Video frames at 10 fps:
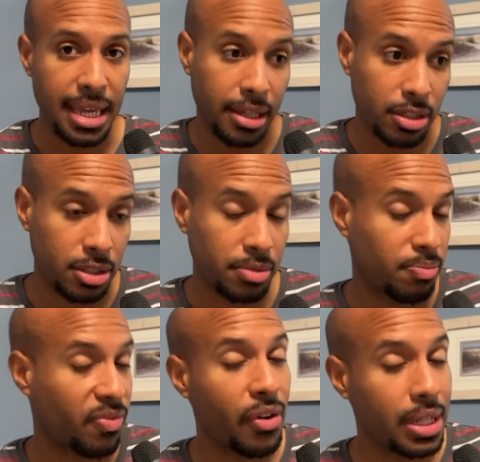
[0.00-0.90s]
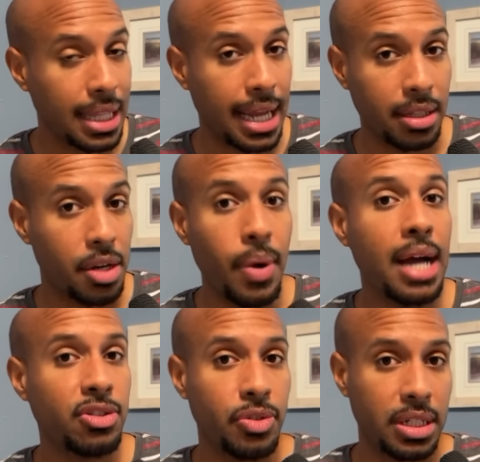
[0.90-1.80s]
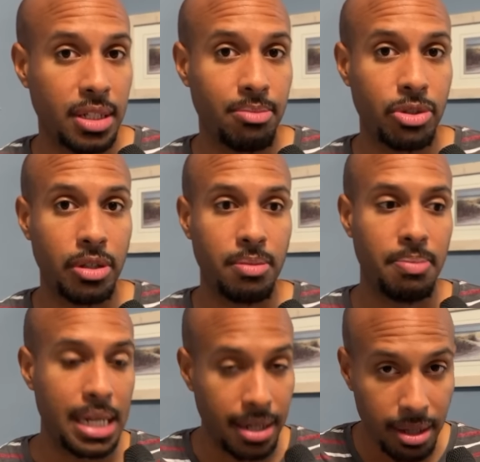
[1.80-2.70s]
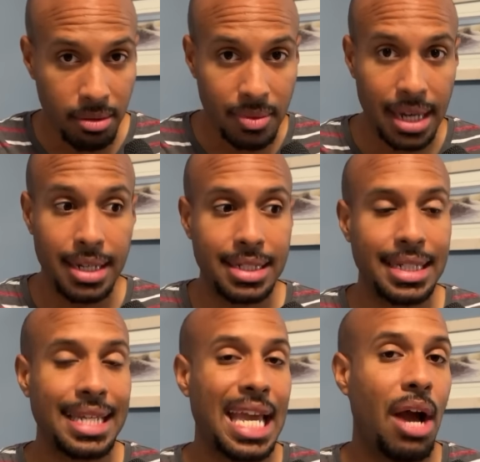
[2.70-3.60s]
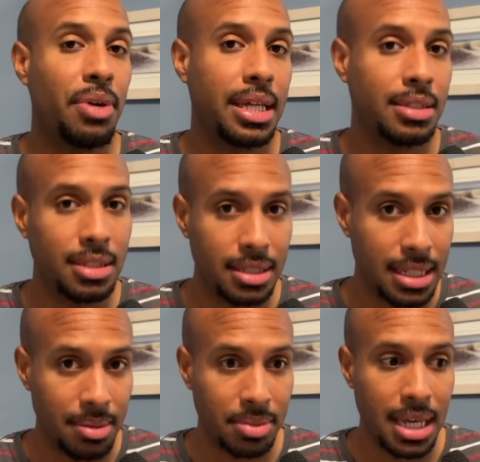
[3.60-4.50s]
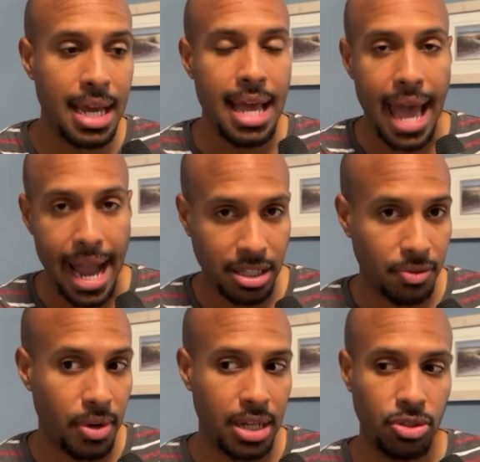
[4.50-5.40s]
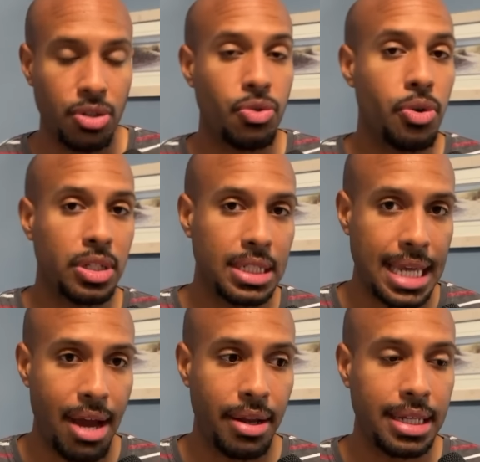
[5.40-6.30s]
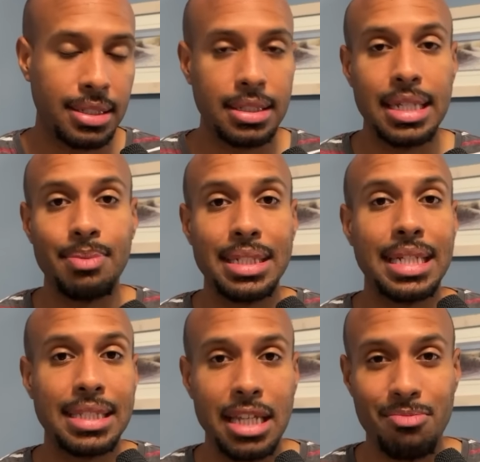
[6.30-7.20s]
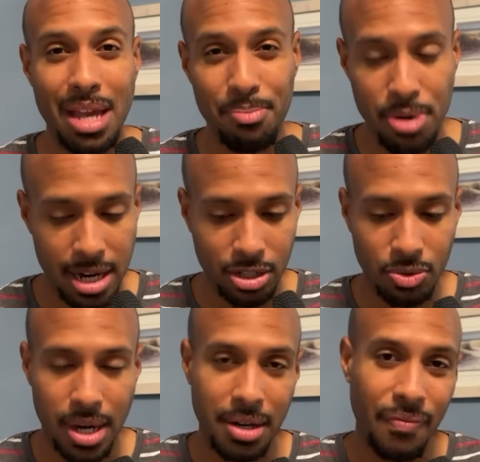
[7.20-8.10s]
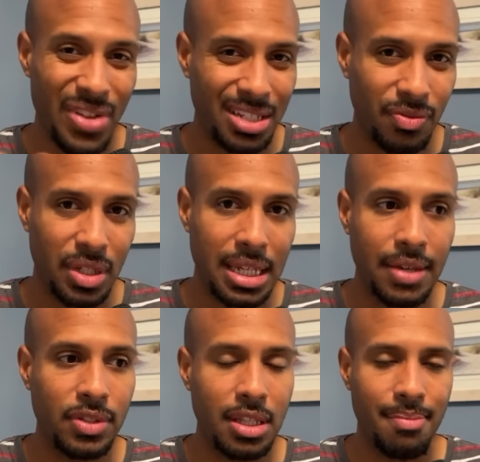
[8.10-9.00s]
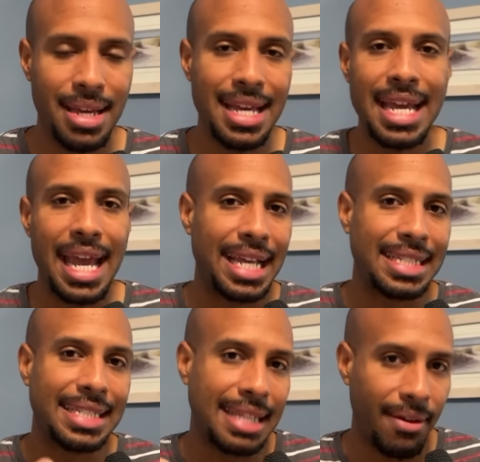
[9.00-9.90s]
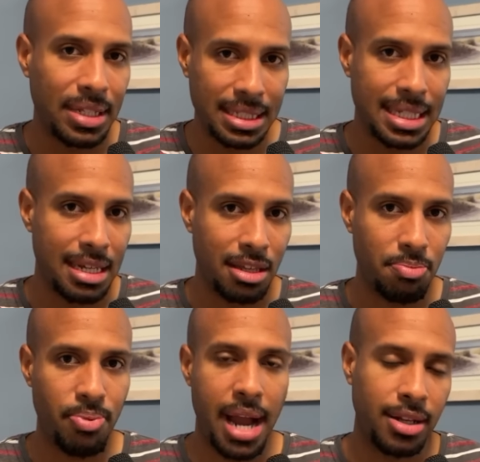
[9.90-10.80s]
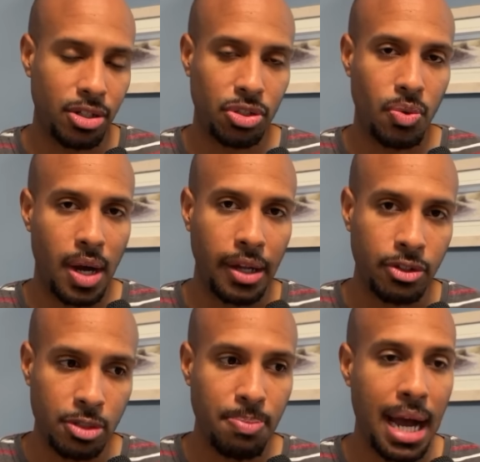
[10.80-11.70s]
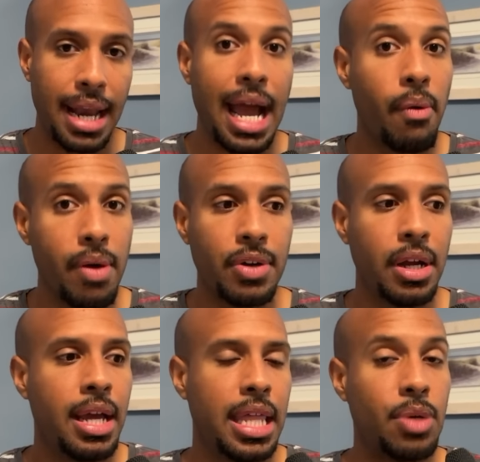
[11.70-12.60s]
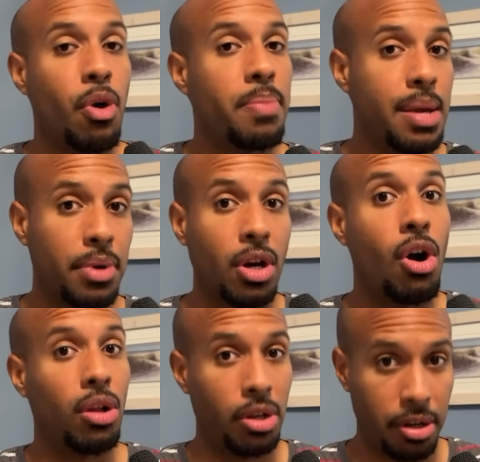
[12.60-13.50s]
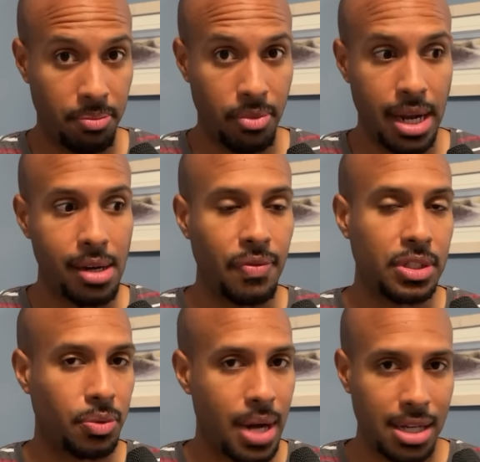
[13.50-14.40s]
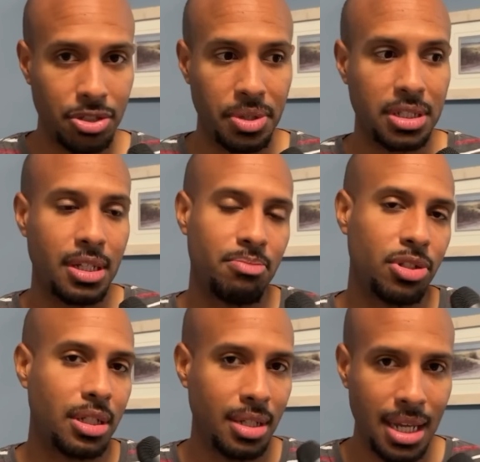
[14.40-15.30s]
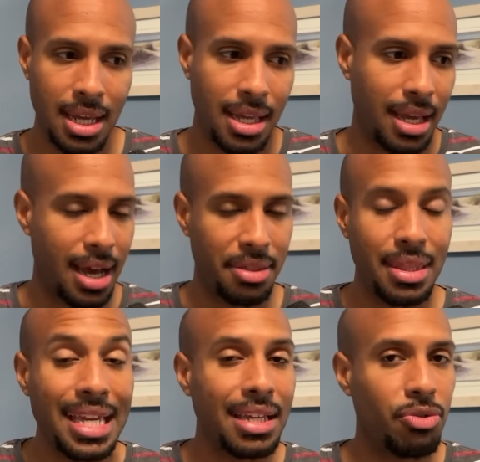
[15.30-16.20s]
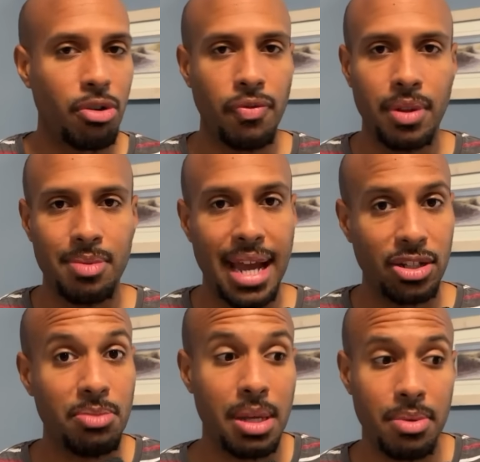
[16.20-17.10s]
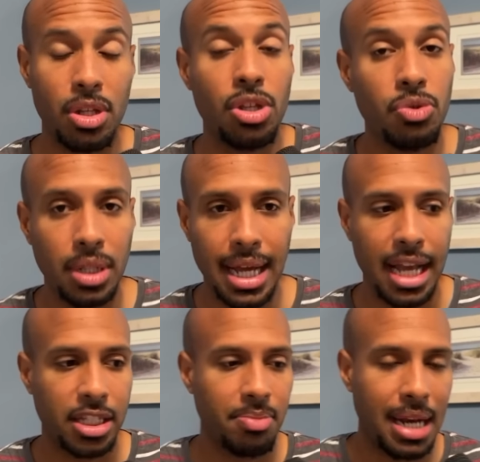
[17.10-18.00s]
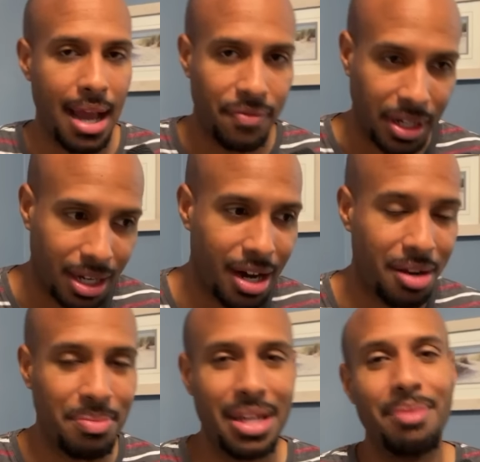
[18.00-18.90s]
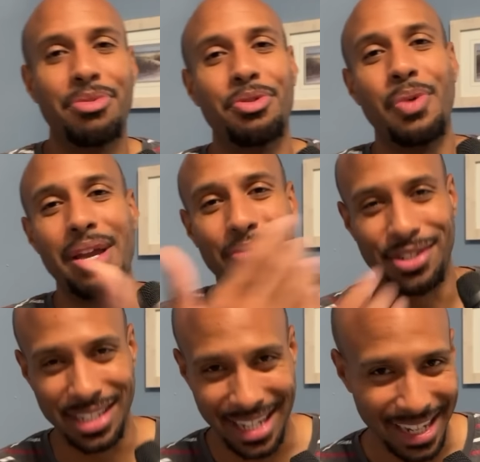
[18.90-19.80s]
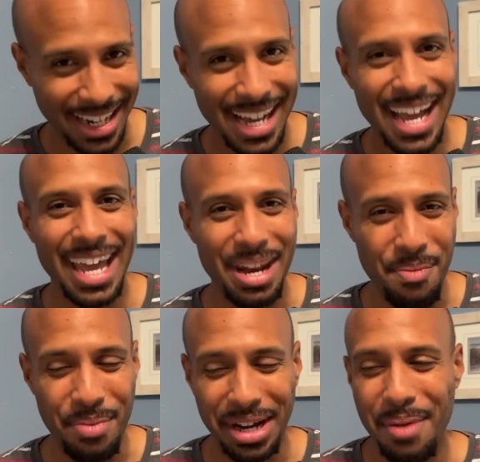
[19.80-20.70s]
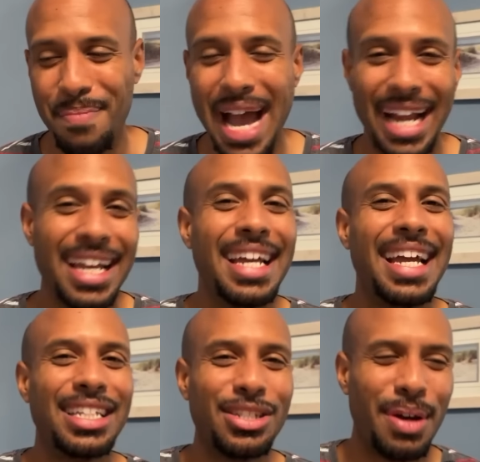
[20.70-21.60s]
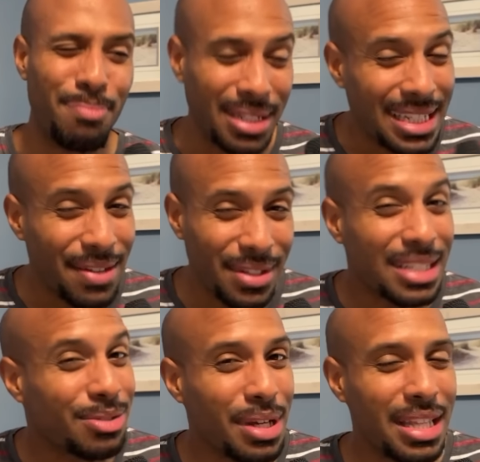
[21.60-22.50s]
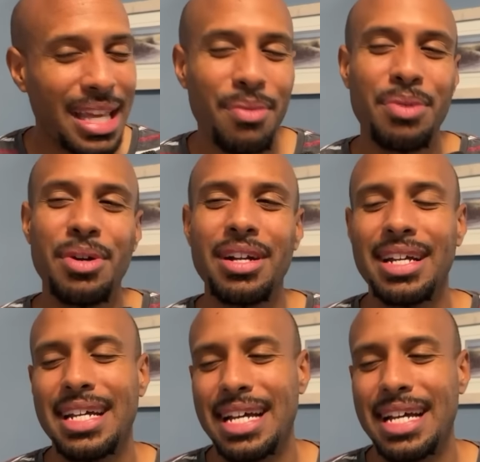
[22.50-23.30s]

is very likely a roster exemption, meaning that he doesn't count against the team's active roster, nor does he count against the team's 16-man practice squad. It effectively gives them a 17th practice squad spot. However, they won't be able to call on him, right? If he's a roster exemption, I think in order for them to actually be able to utilize him, they'd have to cut him, get him through waivers again, and then bring him back. And so I believe that's the way that that would work.